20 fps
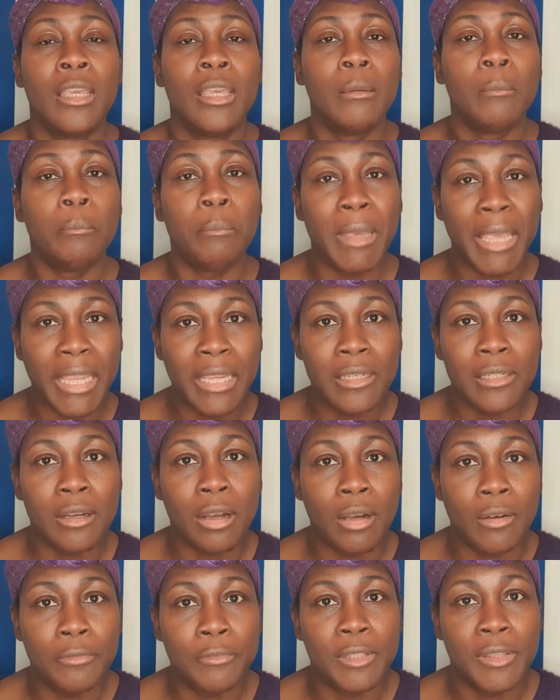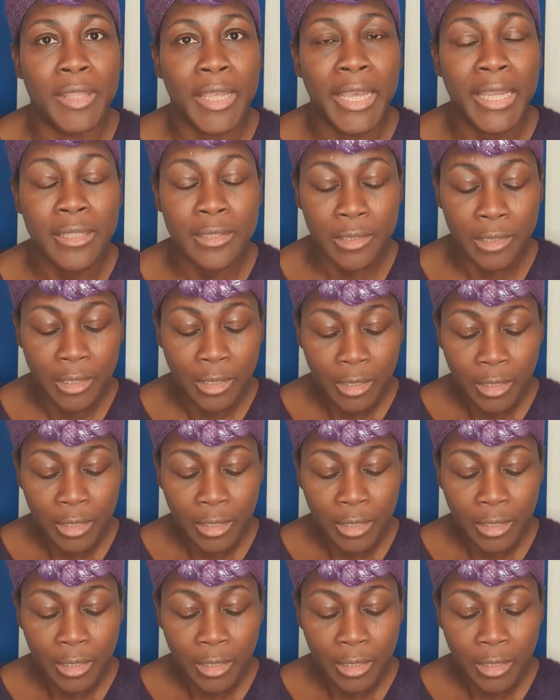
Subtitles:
made after that.